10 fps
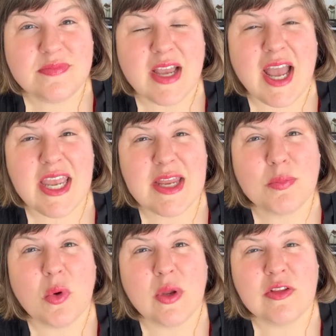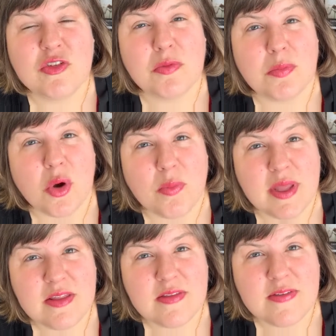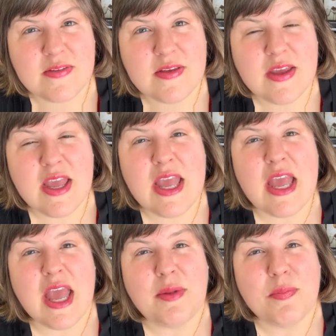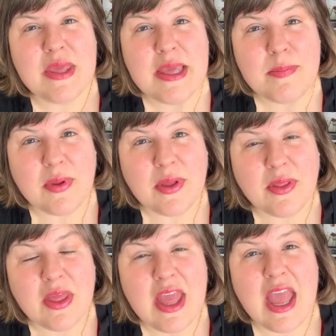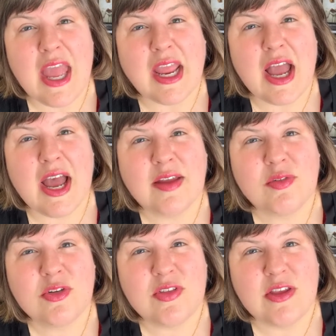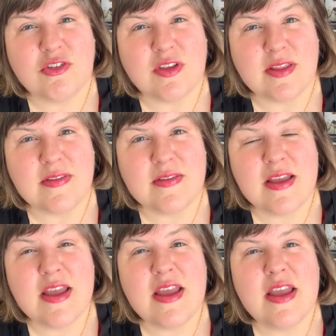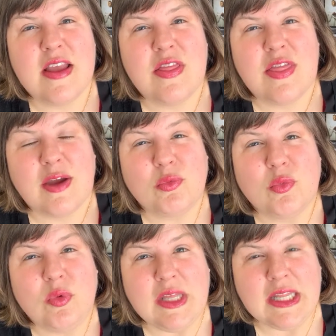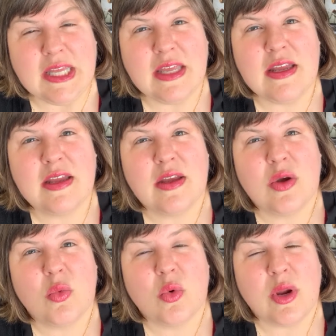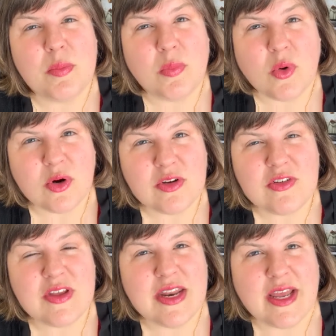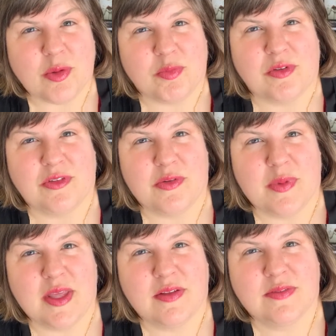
I can point to moments and people and conversations that really were important and helpful to me.